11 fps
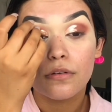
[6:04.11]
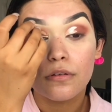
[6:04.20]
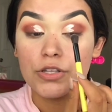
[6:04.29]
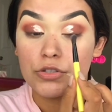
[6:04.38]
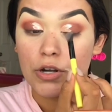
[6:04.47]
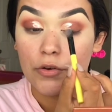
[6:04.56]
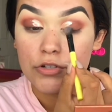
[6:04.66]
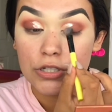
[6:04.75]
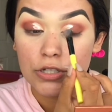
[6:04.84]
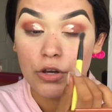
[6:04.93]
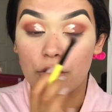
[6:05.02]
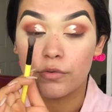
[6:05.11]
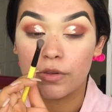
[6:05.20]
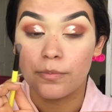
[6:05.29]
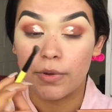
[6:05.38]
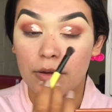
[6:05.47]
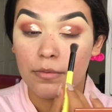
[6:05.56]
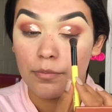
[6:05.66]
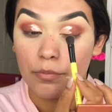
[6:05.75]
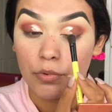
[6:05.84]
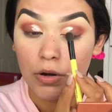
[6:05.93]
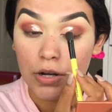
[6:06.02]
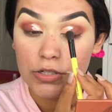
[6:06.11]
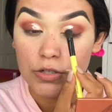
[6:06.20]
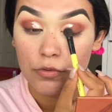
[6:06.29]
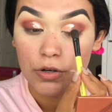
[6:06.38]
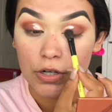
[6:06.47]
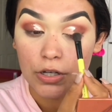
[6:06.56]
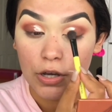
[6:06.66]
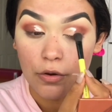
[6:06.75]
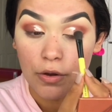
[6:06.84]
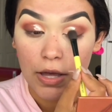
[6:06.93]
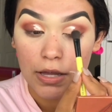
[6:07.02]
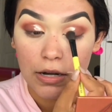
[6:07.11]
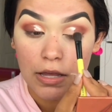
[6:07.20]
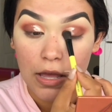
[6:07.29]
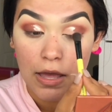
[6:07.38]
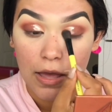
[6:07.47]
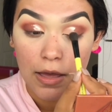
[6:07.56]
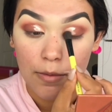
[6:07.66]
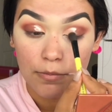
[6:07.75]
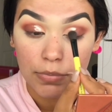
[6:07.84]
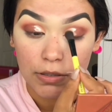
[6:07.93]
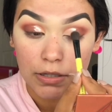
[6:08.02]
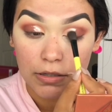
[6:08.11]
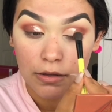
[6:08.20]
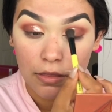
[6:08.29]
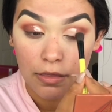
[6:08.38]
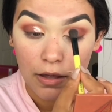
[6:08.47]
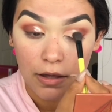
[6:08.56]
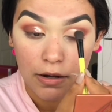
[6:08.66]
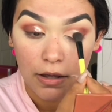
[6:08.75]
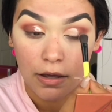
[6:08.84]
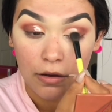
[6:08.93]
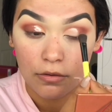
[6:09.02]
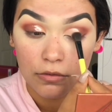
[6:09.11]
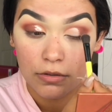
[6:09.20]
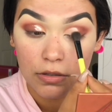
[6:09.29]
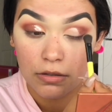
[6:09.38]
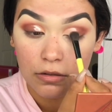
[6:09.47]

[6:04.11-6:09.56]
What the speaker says: Alright, so now we're just going to go in with the big brush and we're going to go ahead and blend that out.